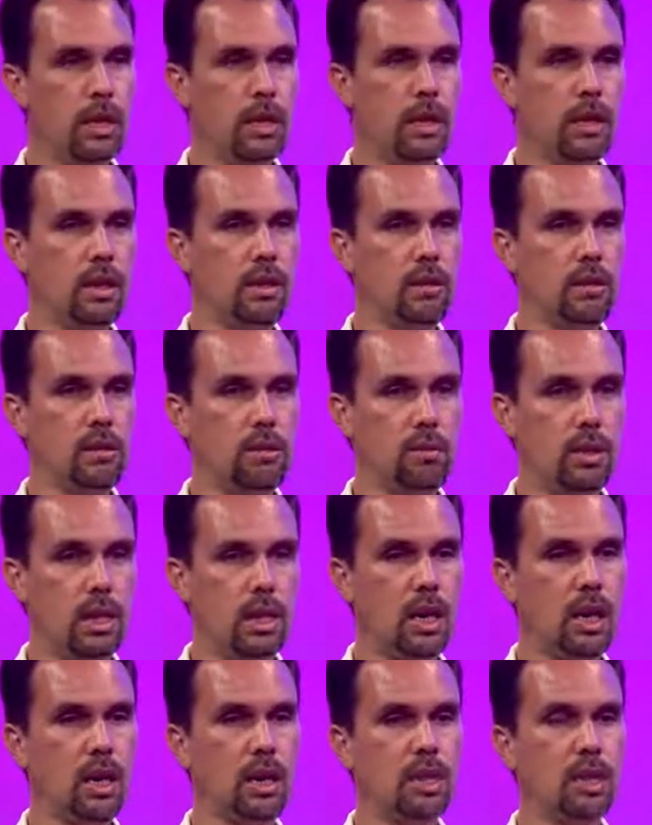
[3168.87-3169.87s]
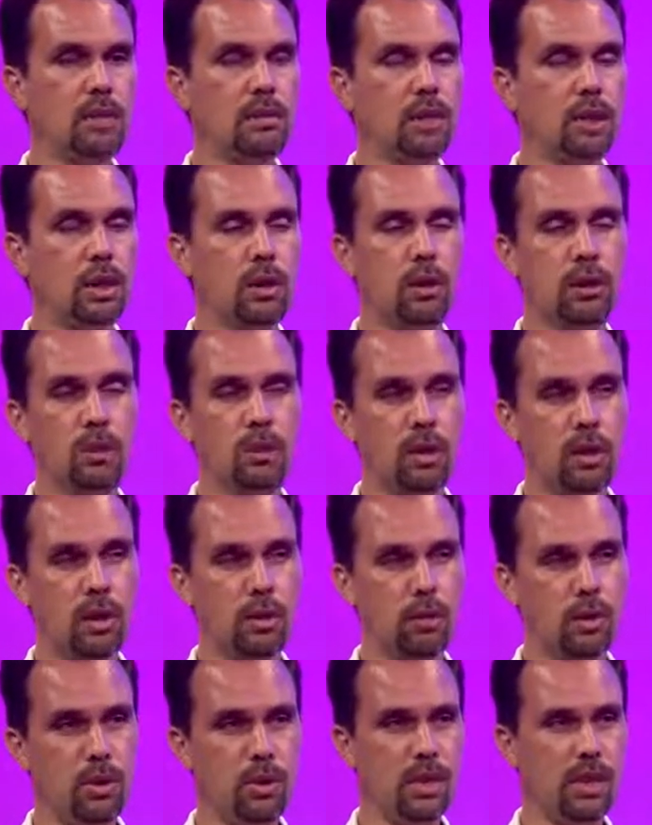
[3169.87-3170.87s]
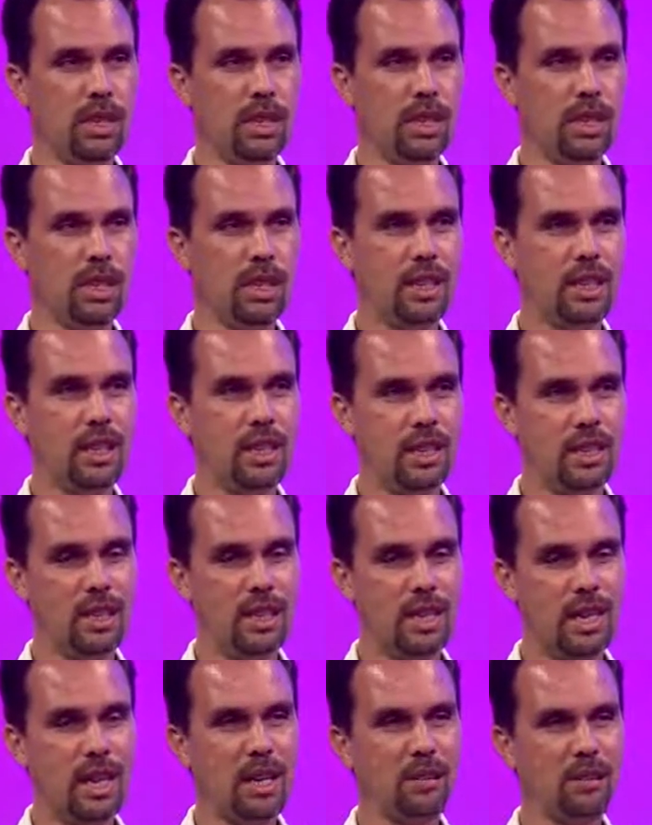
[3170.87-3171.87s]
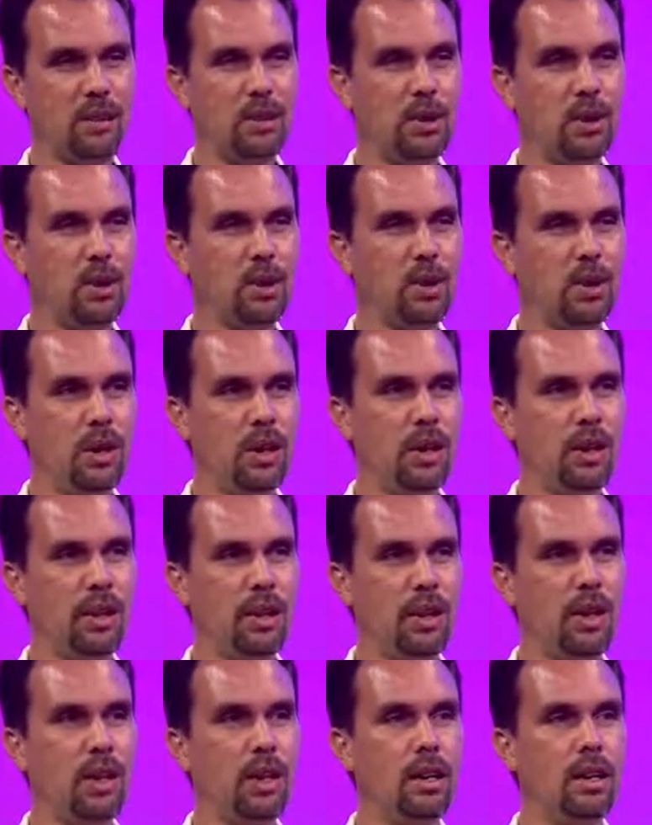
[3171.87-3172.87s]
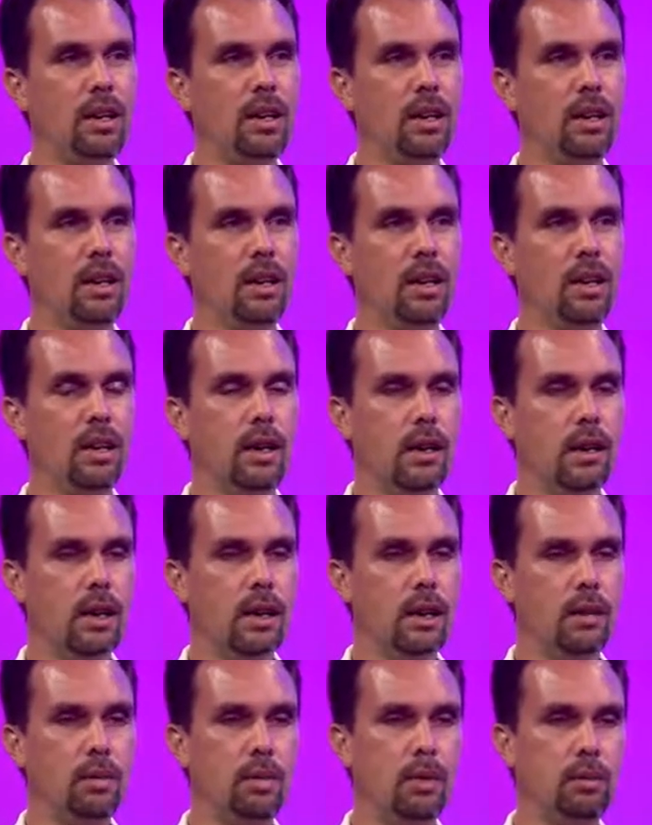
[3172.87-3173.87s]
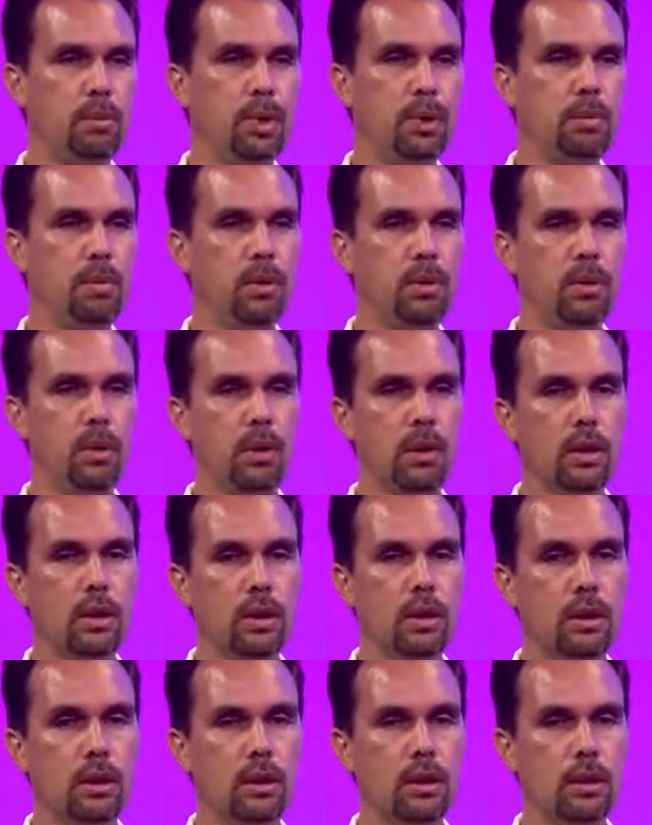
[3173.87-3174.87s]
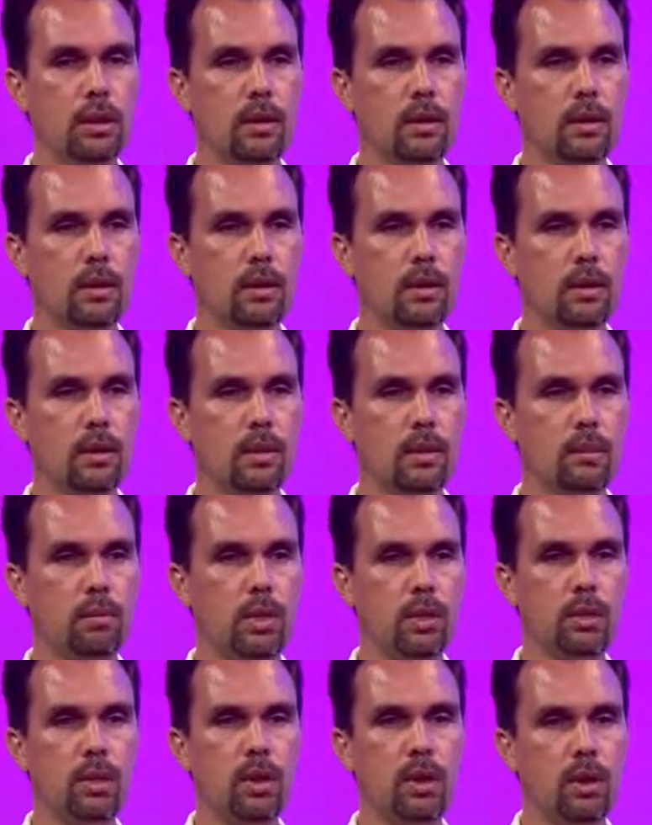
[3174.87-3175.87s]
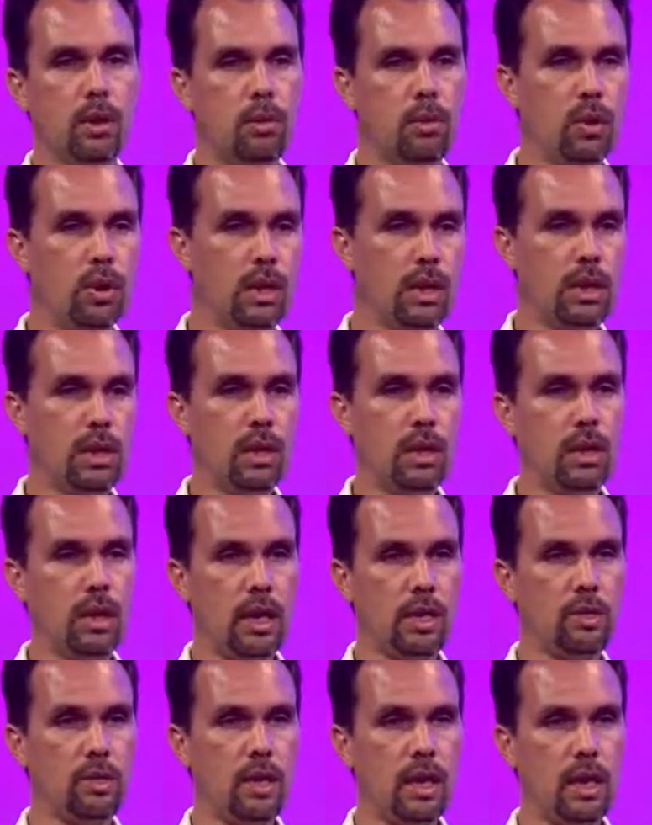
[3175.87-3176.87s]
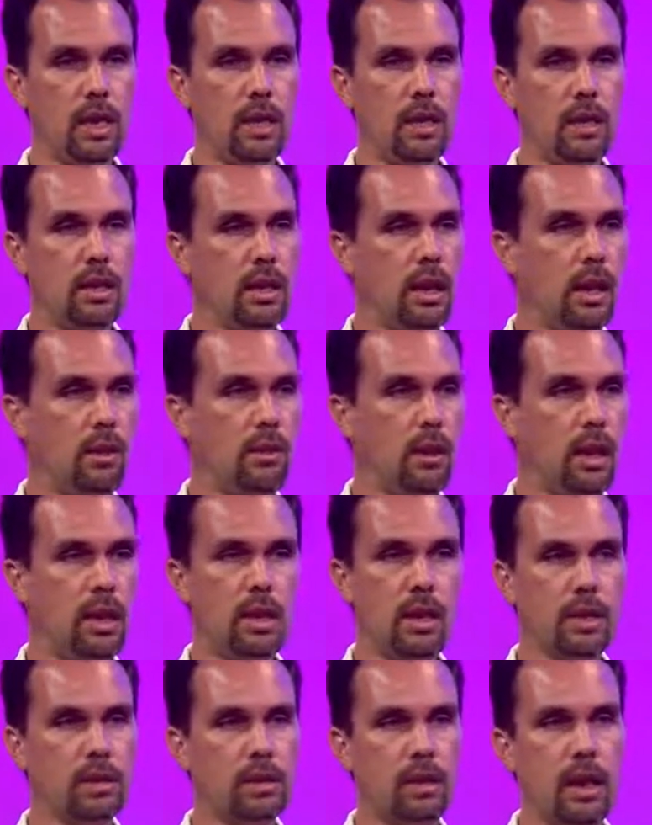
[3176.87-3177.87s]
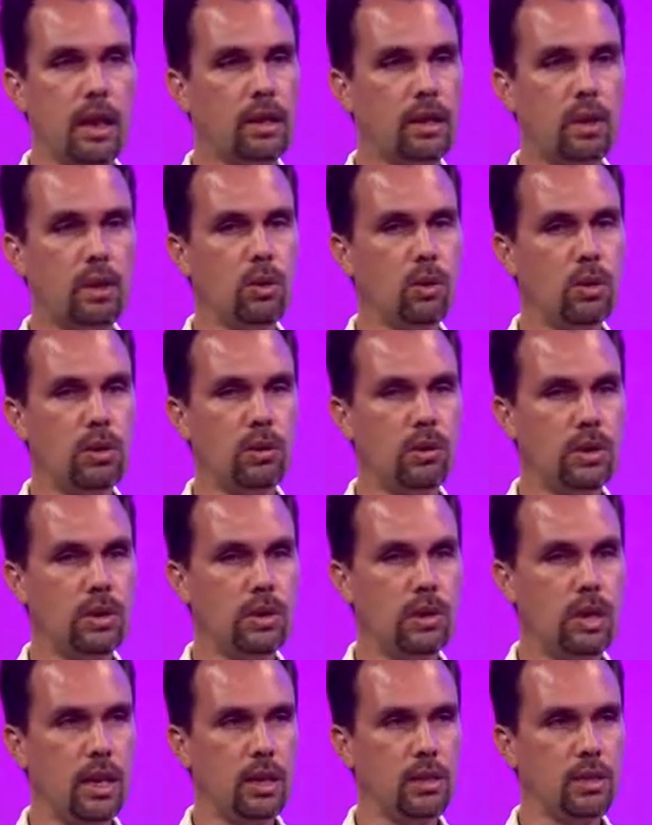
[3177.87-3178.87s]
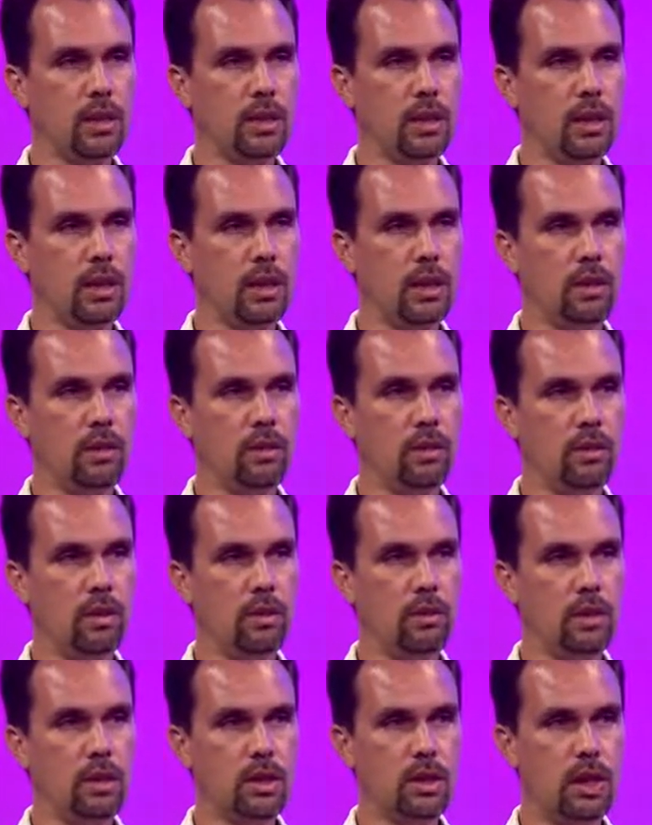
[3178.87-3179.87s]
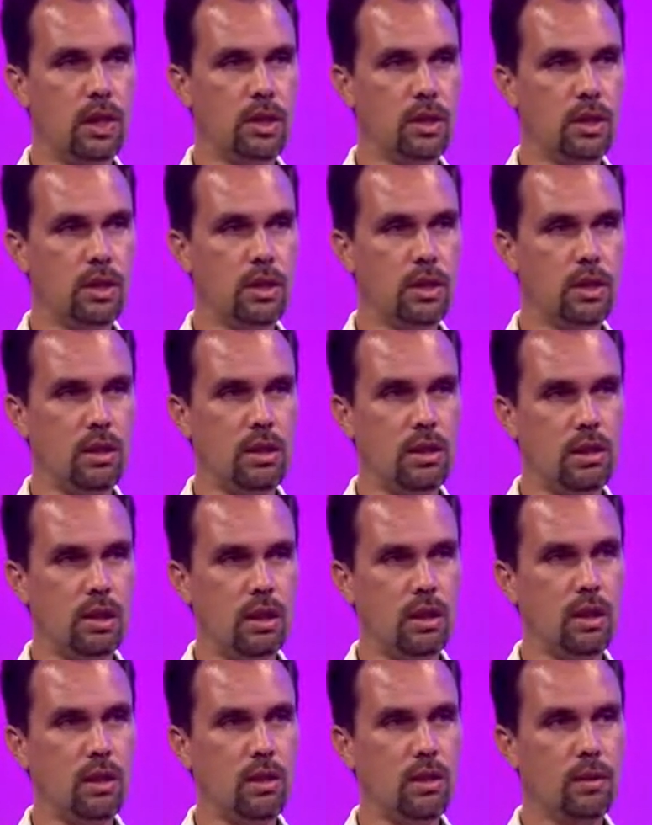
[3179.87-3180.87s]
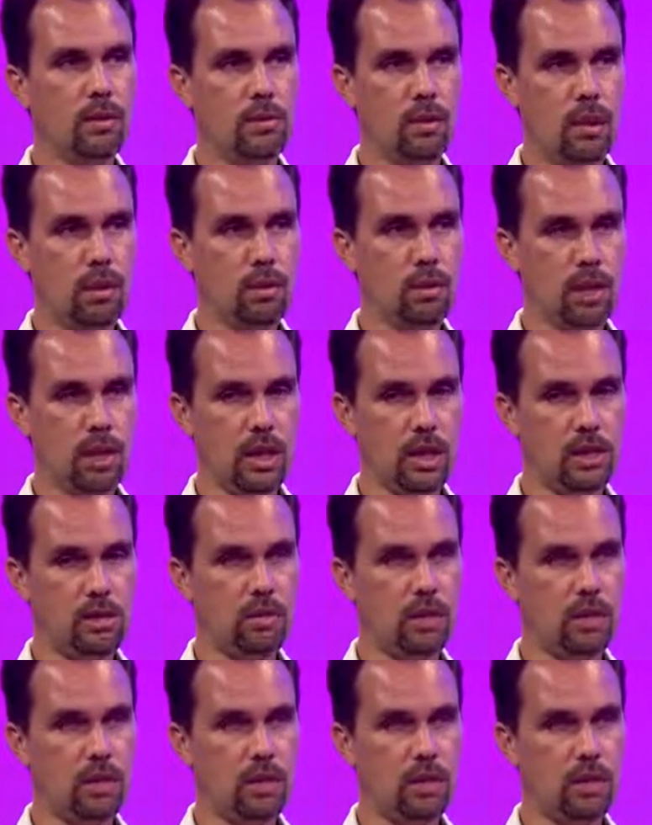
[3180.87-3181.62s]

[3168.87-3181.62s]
and then beyond even a global community, it can kind of go on and on. But people aren't really educated in that way. That's not the goal of education. The goal of education generally has